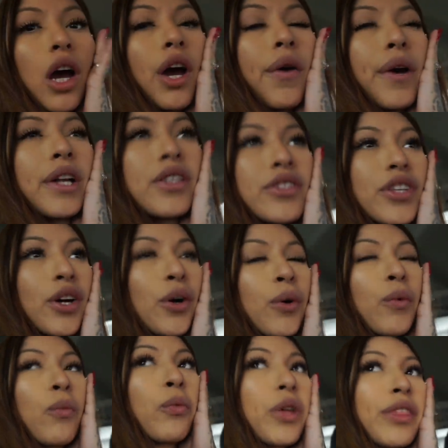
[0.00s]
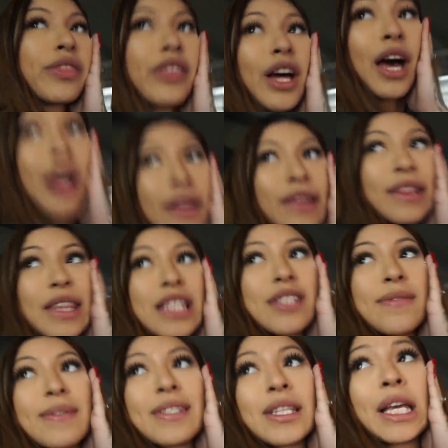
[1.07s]
All right, so we thought this
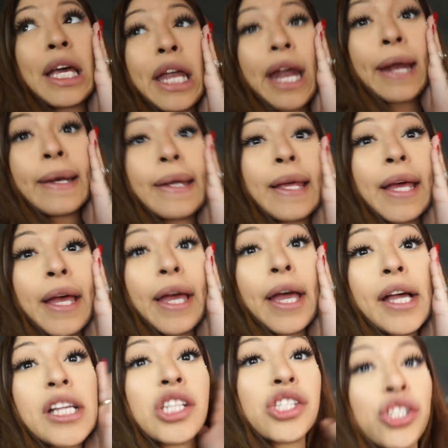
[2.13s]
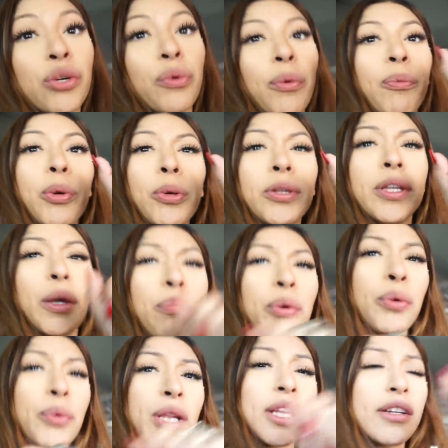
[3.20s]
is a good idea until we pulled up and
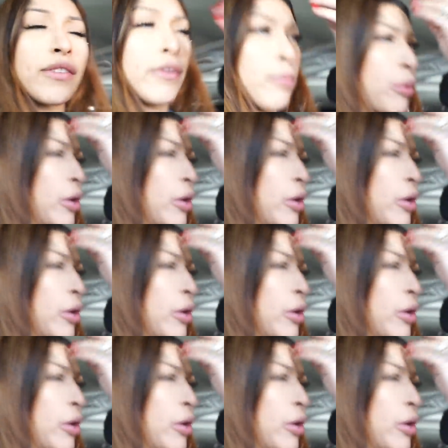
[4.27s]
we looked for